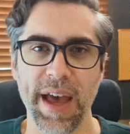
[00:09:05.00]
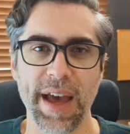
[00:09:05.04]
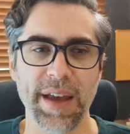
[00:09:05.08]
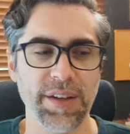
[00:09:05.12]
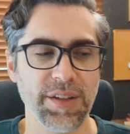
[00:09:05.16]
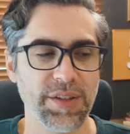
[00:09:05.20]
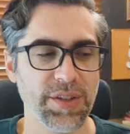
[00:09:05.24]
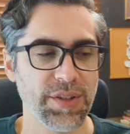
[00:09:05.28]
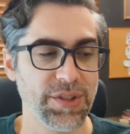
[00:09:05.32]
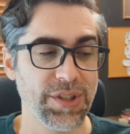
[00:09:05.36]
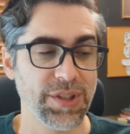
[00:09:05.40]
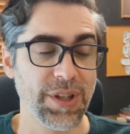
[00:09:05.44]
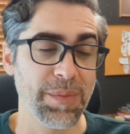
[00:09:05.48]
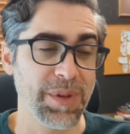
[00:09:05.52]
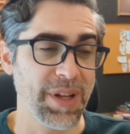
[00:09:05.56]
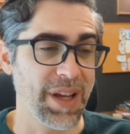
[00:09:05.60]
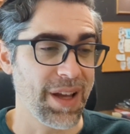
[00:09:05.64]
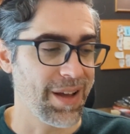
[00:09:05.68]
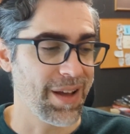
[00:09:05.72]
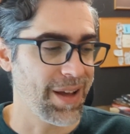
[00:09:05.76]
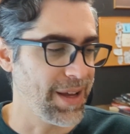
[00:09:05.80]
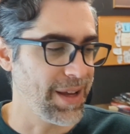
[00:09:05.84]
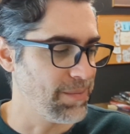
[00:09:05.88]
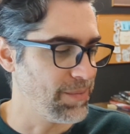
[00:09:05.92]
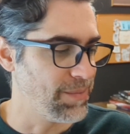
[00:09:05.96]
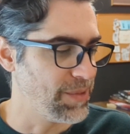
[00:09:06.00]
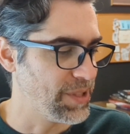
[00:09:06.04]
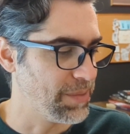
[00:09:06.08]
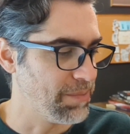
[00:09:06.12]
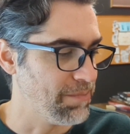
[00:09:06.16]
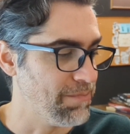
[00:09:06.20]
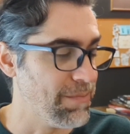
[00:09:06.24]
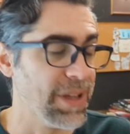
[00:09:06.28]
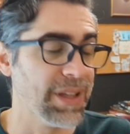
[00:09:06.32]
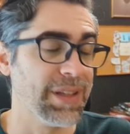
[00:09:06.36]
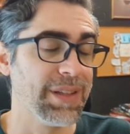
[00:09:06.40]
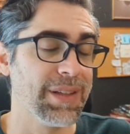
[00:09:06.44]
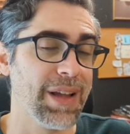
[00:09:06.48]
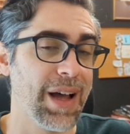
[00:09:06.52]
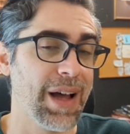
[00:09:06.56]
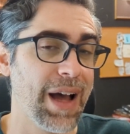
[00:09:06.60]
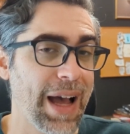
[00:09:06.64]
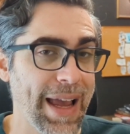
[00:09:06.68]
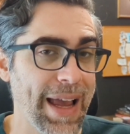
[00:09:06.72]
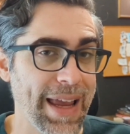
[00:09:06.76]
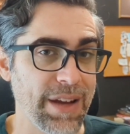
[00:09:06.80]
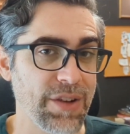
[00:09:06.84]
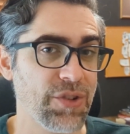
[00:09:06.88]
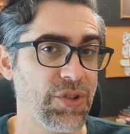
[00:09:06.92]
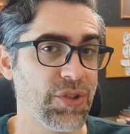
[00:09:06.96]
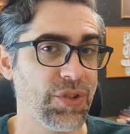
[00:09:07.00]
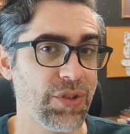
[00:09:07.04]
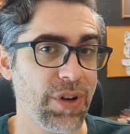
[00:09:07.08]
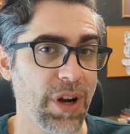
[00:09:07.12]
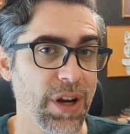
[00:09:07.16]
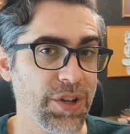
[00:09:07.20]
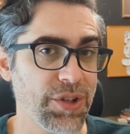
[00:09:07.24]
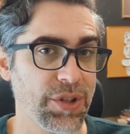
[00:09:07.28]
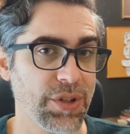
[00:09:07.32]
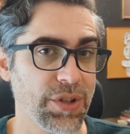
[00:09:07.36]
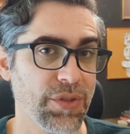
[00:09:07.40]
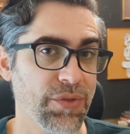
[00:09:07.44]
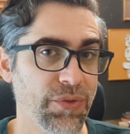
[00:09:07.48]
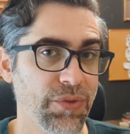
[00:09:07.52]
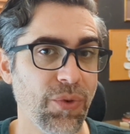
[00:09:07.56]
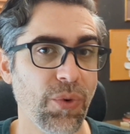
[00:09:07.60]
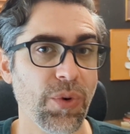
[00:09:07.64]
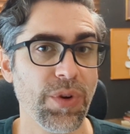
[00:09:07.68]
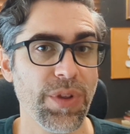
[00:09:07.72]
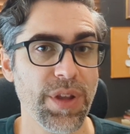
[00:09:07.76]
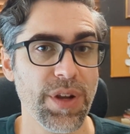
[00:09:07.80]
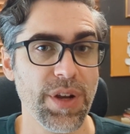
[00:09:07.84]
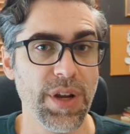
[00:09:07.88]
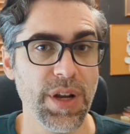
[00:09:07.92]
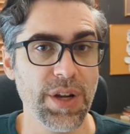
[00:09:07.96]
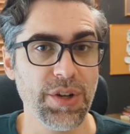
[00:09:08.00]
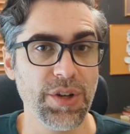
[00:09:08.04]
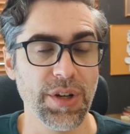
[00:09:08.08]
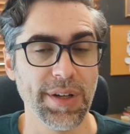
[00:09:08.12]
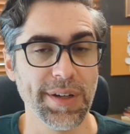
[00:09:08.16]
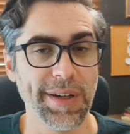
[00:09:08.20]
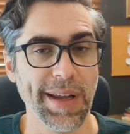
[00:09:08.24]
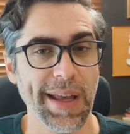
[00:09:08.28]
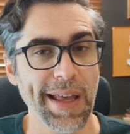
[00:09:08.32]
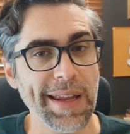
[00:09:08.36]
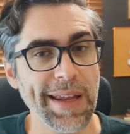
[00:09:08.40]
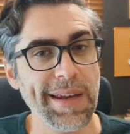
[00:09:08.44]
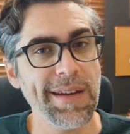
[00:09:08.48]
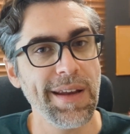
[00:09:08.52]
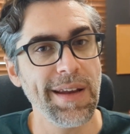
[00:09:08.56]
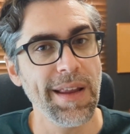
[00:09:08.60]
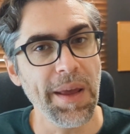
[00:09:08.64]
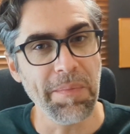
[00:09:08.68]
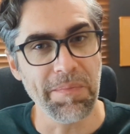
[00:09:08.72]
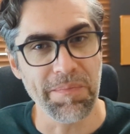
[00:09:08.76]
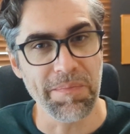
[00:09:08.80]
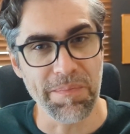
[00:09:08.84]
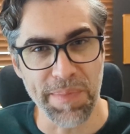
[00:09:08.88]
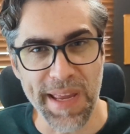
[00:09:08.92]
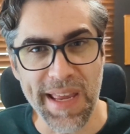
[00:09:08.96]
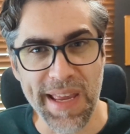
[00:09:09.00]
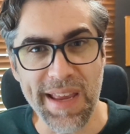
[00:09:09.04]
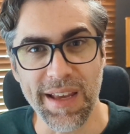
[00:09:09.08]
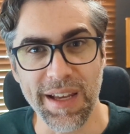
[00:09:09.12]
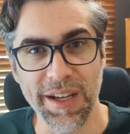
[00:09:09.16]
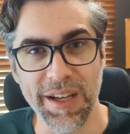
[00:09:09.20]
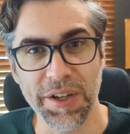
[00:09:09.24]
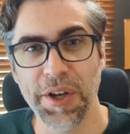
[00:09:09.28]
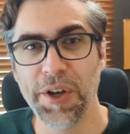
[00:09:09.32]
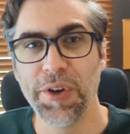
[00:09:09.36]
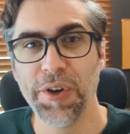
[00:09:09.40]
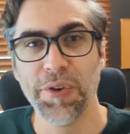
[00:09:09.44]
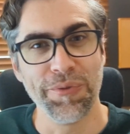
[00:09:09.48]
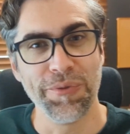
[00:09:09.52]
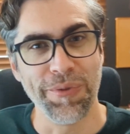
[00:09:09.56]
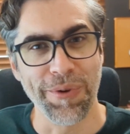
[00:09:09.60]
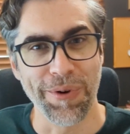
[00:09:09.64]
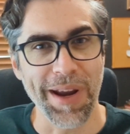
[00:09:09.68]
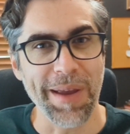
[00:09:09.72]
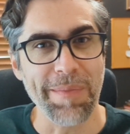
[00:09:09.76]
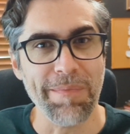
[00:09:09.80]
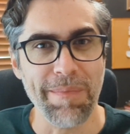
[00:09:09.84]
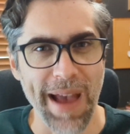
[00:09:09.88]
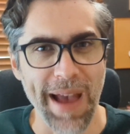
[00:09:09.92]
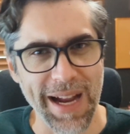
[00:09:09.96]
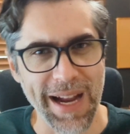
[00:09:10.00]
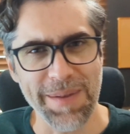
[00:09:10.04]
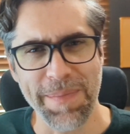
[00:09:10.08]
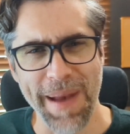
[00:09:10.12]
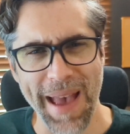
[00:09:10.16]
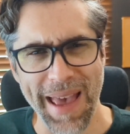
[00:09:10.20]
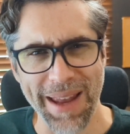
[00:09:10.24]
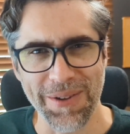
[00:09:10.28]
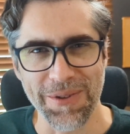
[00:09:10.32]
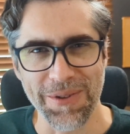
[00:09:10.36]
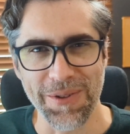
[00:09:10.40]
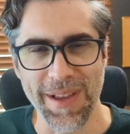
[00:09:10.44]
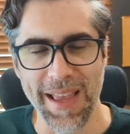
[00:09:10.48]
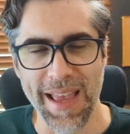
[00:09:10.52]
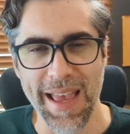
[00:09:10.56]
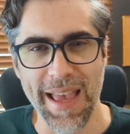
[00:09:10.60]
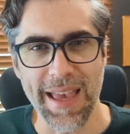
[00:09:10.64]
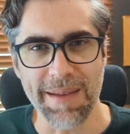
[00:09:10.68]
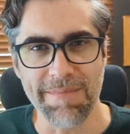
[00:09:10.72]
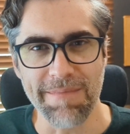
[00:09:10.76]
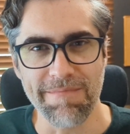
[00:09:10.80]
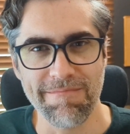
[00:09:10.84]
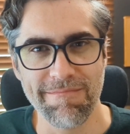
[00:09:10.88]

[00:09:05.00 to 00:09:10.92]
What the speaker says: sometimes maligned structure of 4th edition ended up being for a mech battle game.